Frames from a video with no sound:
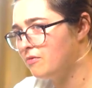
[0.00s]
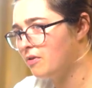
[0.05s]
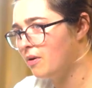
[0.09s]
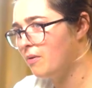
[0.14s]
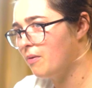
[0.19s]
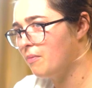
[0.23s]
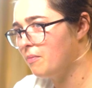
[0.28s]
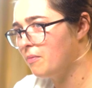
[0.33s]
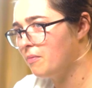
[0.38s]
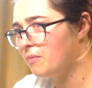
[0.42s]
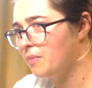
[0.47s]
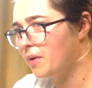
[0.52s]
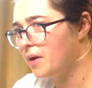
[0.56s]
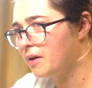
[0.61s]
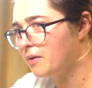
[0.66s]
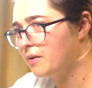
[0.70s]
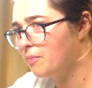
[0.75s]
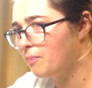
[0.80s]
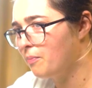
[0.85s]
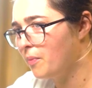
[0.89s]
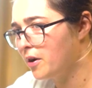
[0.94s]
from
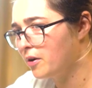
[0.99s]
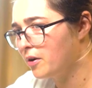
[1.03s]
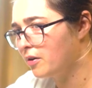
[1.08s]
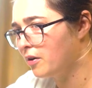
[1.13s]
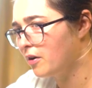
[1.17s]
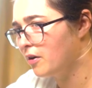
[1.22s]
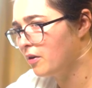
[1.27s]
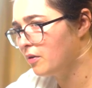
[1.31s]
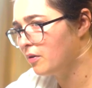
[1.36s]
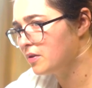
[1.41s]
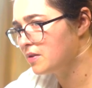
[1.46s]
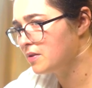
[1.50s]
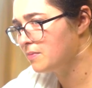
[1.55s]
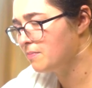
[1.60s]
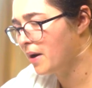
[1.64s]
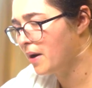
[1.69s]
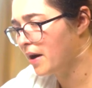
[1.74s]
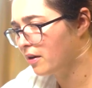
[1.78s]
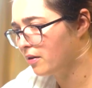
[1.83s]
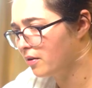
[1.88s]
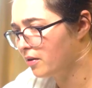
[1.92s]
like micro to
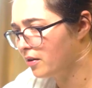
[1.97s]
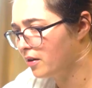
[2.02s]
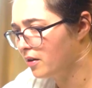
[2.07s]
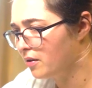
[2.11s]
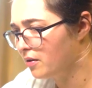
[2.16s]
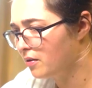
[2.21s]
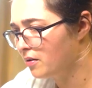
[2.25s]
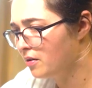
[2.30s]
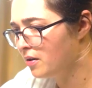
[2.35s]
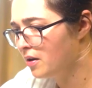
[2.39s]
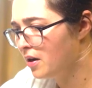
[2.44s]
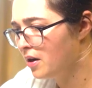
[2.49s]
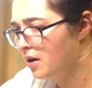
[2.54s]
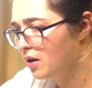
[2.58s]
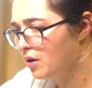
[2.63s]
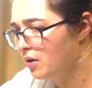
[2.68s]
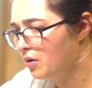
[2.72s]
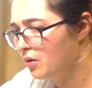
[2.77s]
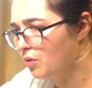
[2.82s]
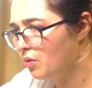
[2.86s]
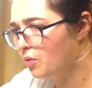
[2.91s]
macro,
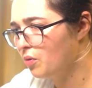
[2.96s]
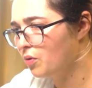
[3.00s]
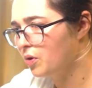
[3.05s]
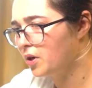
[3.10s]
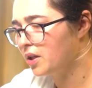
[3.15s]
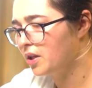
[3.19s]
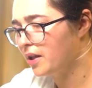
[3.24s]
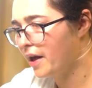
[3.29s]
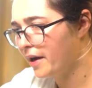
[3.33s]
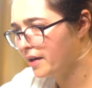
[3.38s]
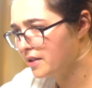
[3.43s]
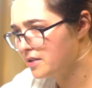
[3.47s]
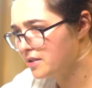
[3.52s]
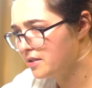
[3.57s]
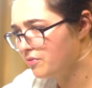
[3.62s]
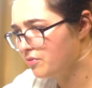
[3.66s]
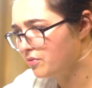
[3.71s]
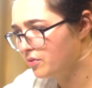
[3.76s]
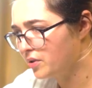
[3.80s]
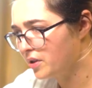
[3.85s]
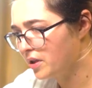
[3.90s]

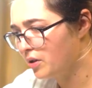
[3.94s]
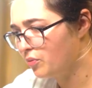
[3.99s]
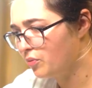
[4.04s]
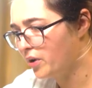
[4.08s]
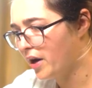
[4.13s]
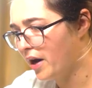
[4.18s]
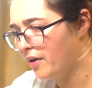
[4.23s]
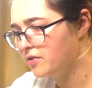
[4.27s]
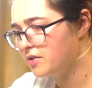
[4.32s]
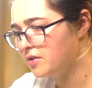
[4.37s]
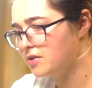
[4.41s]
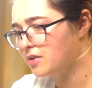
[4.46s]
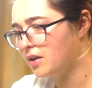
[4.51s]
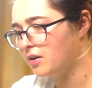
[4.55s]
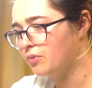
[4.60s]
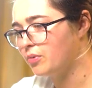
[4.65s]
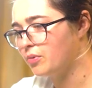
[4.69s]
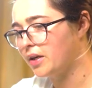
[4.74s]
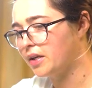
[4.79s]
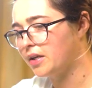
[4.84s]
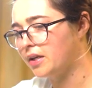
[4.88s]
collectively we have to
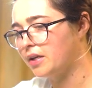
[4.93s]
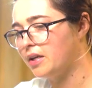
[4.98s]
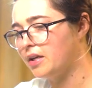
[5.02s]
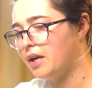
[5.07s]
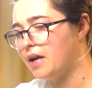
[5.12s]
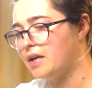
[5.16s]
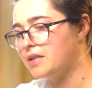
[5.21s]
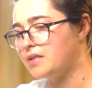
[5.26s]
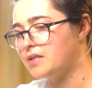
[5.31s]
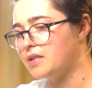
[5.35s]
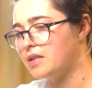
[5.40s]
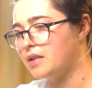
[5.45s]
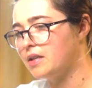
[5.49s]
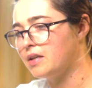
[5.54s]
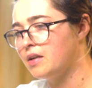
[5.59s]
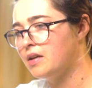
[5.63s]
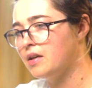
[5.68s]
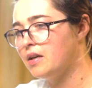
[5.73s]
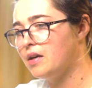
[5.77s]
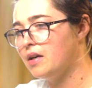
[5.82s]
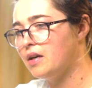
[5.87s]
start recognizing
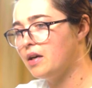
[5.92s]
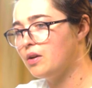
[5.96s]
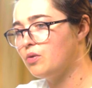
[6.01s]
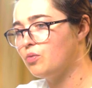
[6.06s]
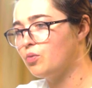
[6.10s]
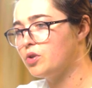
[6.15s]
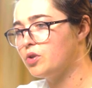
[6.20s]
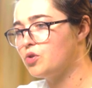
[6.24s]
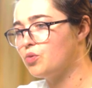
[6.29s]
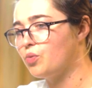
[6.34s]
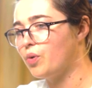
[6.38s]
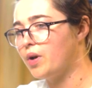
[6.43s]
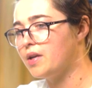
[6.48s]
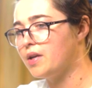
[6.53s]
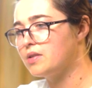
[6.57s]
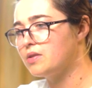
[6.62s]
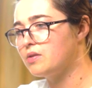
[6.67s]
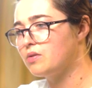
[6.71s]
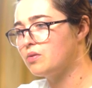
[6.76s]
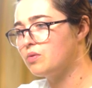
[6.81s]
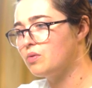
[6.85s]
in which
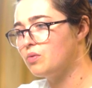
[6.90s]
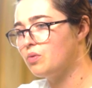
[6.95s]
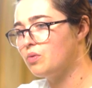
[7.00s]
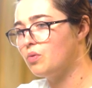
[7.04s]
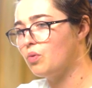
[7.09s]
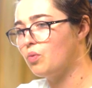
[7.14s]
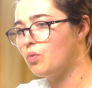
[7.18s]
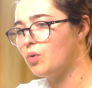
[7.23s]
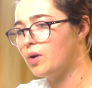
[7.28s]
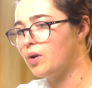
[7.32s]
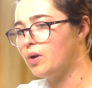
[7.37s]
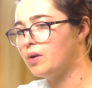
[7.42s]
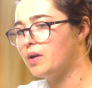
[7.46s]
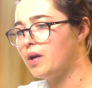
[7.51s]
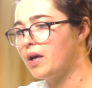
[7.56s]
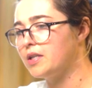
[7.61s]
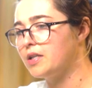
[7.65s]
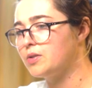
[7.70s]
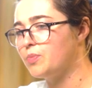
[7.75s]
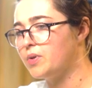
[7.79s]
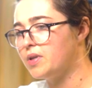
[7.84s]
ways the world
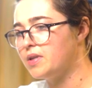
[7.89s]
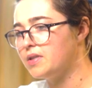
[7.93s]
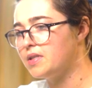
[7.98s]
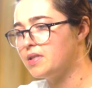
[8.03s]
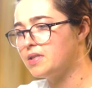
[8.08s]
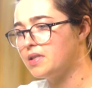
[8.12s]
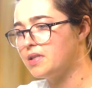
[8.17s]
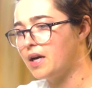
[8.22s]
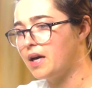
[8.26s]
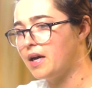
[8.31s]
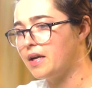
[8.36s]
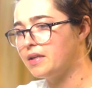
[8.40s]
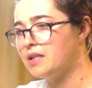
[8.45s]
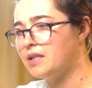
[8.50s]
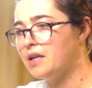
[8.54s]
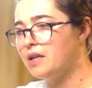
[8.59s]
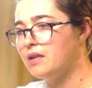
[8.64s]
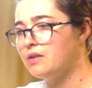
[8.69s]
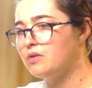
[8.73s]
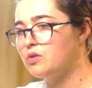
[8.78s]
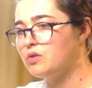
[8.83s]
has been designed
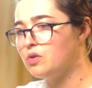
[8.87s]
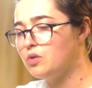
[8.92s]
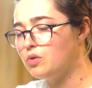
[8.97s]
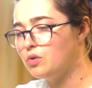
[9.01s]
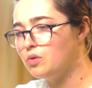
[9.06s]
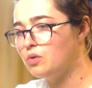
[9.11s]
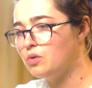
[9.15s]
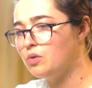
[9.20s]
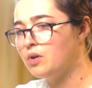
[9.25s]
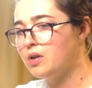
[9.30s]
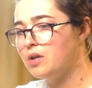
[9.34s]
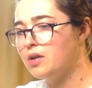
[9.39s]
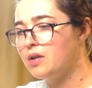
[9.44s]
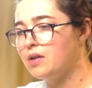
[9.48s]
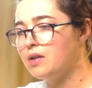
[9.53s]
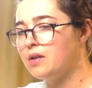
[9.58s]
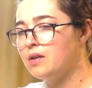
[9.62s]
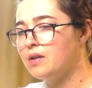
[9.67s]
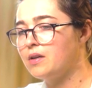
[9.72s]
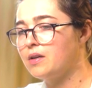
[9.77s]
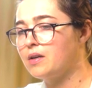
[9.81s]
to
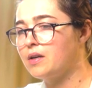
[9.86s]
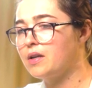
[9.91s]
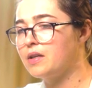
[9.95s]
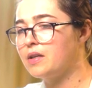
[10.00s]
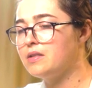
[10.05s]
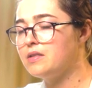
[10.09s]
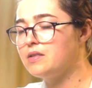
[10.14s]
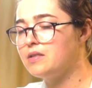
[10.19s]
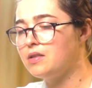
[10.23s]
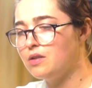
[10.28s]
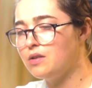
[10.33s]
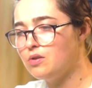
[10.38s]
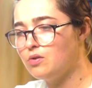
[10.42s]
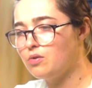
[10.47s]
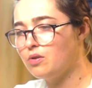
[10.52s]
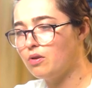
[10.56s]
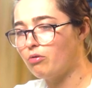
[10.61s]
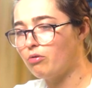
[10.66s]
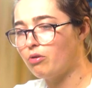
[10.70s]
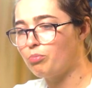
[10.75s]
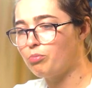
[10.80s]
continue
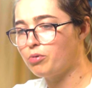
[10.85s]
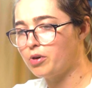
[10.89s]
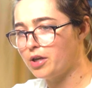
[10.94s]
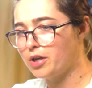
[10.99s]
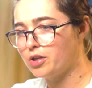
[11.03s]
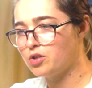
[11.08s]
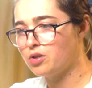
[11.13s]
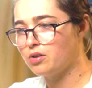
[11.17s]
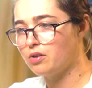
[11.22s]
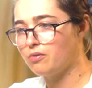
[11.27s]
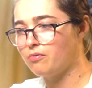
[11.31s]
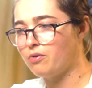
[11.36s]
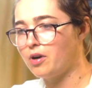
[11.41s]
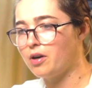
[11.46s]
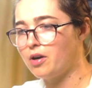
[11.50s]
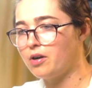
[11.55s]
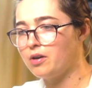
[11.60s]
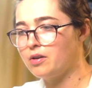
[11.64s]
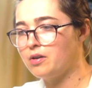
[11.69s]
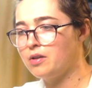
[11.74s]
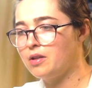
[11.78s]
the repression of
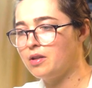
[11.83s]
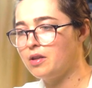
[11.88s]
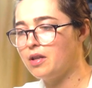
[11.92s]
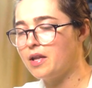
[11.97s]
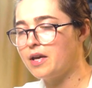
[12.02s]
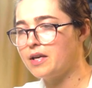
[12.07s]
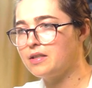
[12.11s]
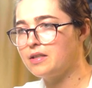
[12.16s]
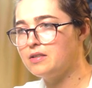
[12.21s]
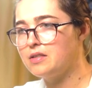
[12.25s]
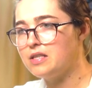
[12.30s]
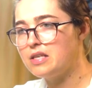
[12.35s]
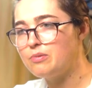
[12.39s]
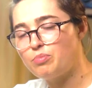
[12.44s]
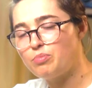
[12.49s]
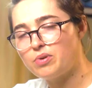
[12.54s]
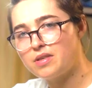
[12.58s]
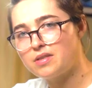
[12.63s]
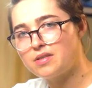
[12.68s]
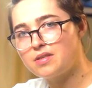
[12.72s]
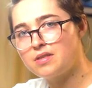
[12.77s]
our like
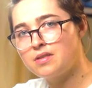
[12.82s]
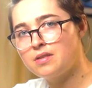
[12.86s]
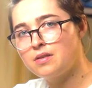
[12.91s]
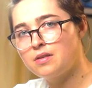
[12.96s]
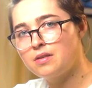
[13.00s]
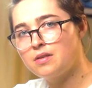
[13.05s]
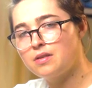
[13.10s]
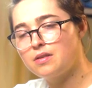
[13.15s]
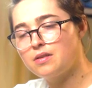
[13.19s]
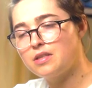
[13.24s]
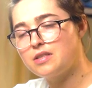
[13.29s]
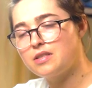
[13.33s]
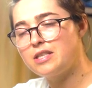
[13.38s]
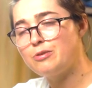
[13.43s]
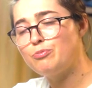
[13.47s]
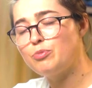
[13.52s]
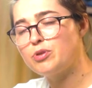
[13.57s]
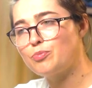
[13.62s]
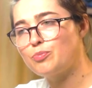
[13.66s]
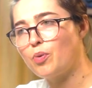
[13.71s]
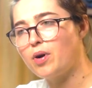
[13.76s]
the
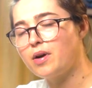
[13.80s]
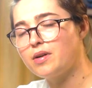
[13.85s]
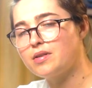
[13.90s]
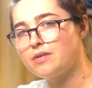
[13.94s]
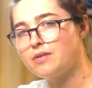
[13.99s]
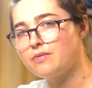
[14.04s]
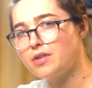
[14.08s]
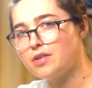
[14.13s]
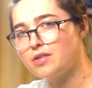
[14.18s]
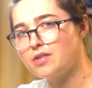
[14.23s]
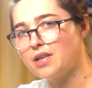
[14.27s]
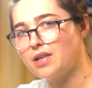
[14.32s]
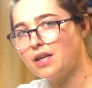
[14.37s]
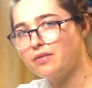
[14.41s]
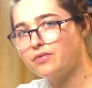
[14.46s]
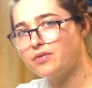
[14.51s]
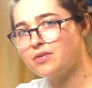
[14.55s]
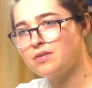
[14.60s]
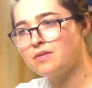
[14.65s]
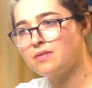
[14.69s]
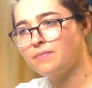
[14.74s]
deepest parts of
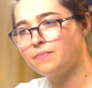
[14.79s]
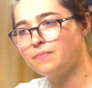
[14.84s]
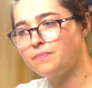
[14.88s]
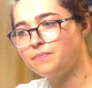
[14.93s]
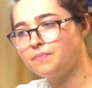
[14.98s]
ourselves.